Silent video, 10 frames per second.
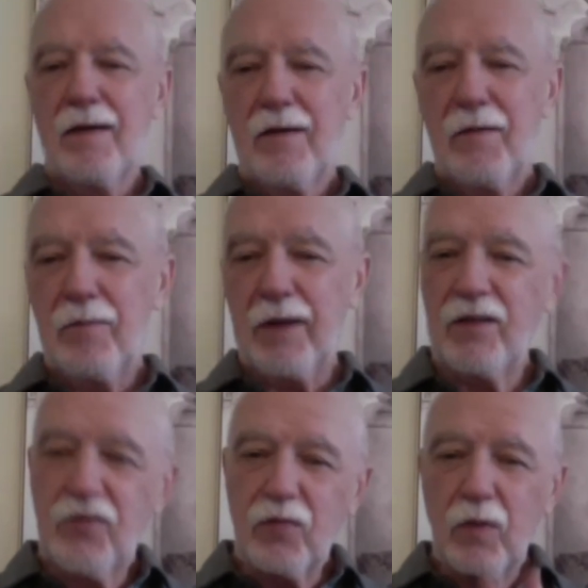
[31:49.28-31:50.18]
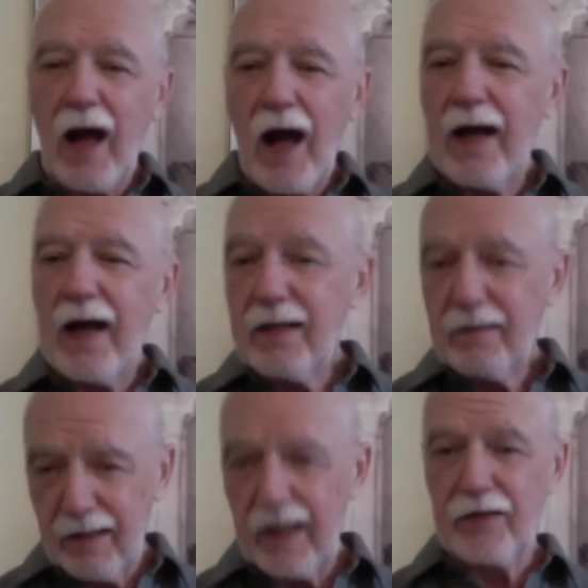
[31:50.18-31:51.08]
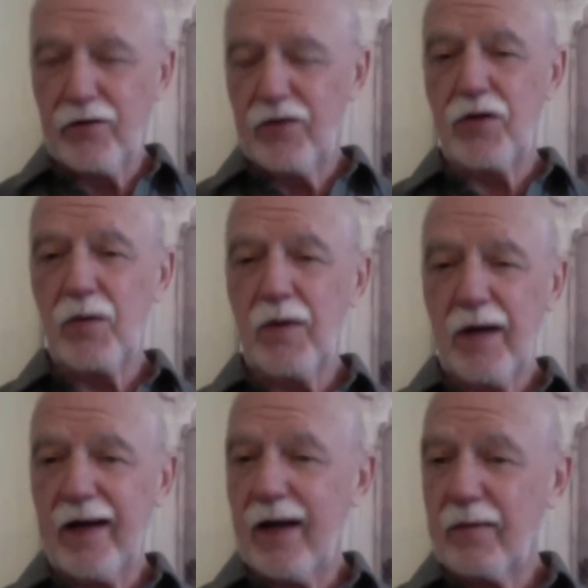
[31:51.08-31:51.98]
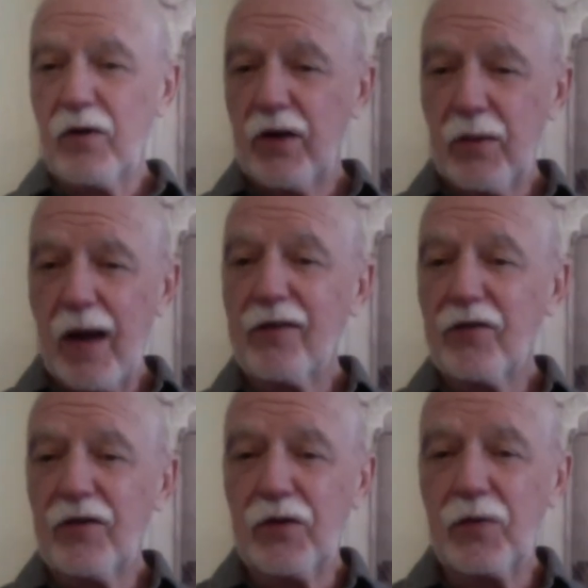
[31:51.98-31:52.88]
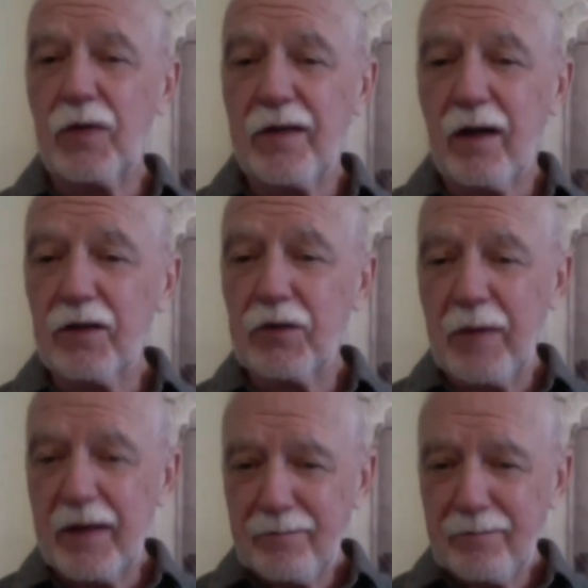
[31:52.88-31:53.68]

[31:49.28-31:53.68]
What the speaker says: but this is what I like to do, and I'm going to ask you to indulge me.